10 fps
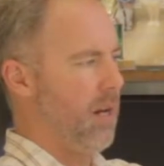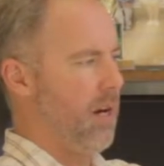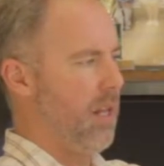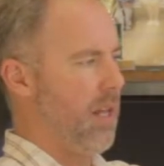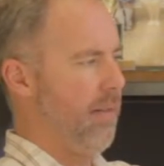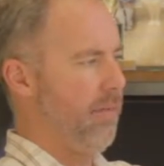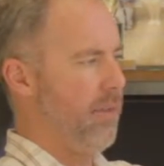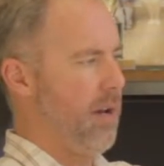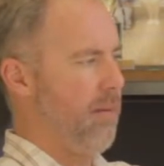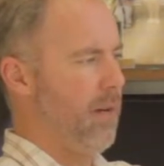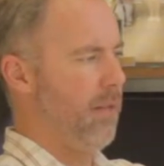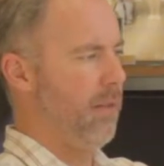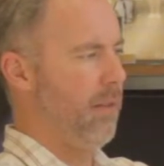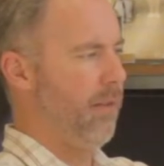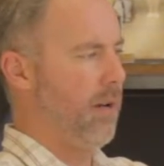our left thumb on
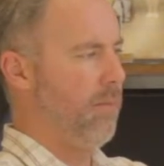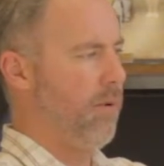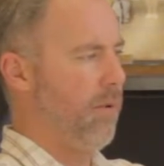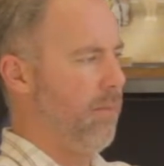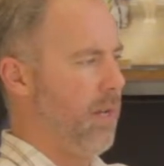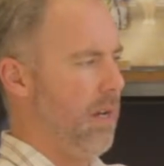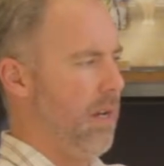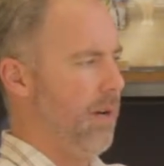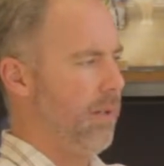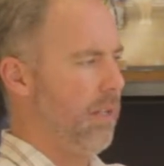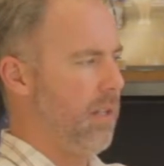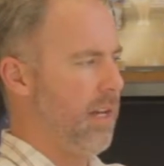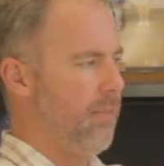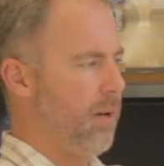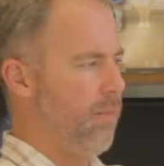the thumb hole, and we're going to
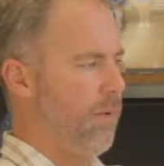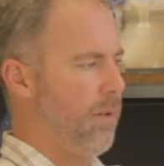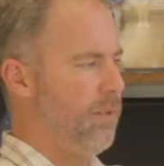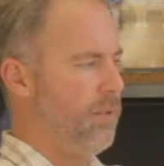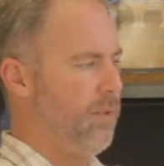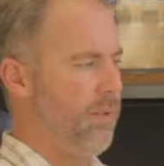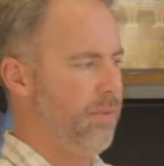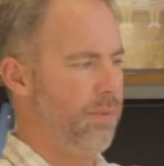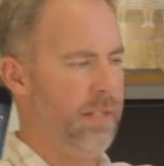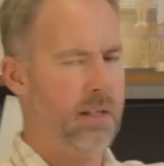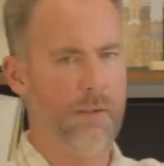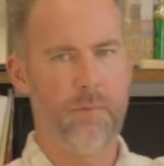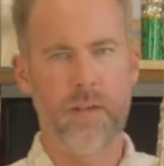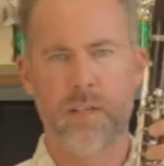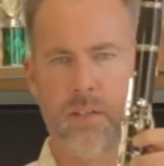line up our 1, 2, 3
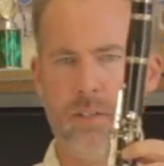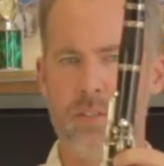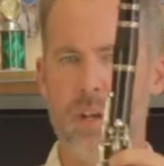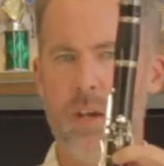fingers